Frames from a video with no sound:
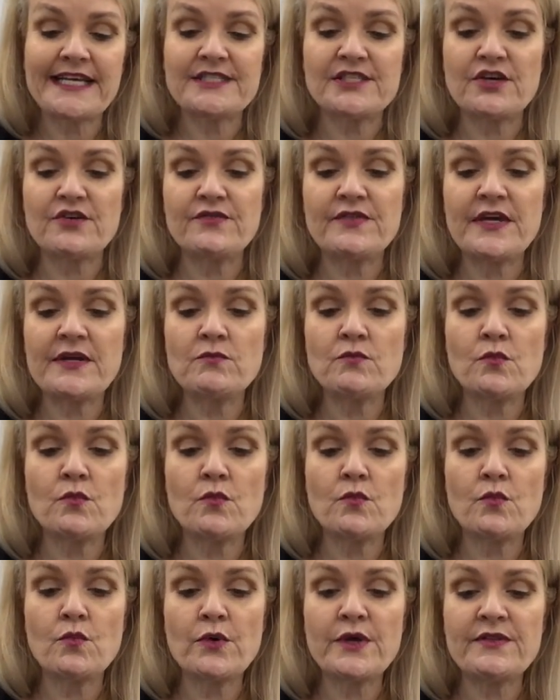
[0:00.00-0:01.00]
so
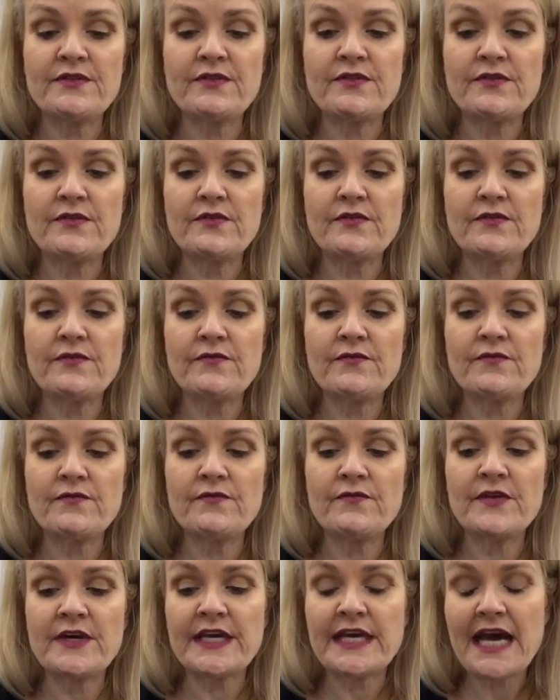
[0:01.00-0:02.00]
then with
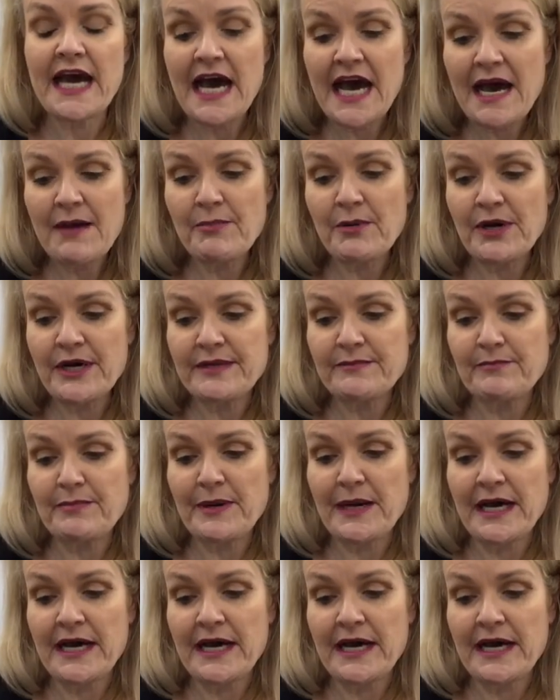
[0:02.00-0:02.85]
the carbide